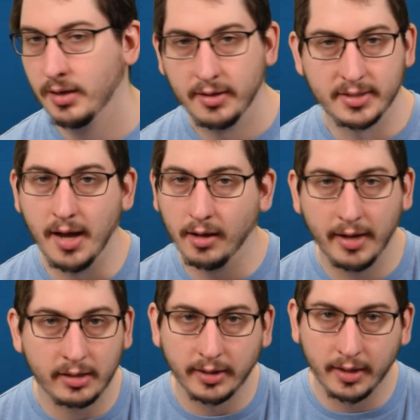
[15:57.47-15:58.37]
it's not
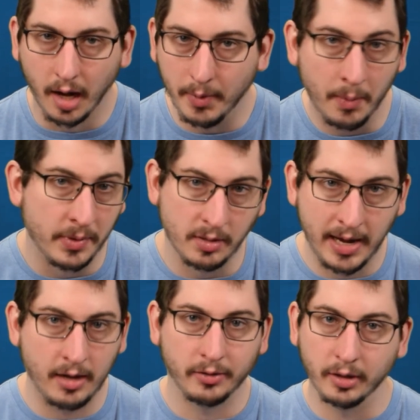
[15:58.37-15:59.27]
likely to come up in the
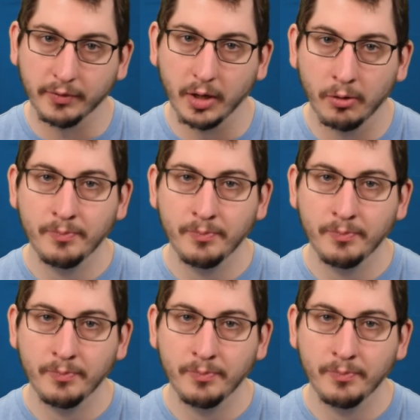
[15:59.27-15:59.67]
panel interview.